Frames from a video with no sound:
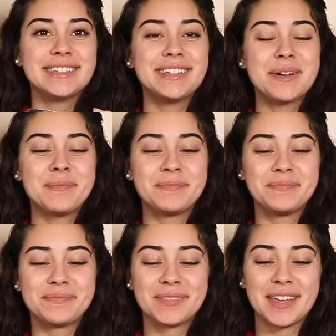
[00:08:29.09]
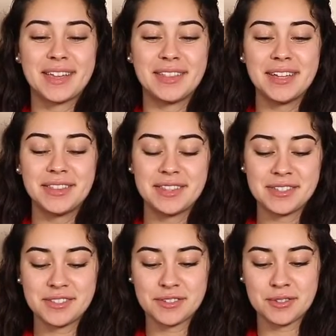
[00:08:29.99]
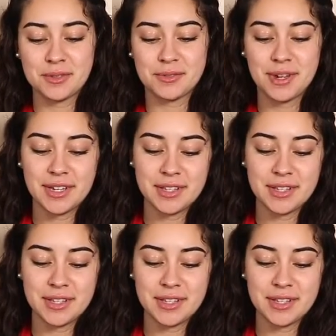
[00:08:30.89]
Yep. And then this just goes right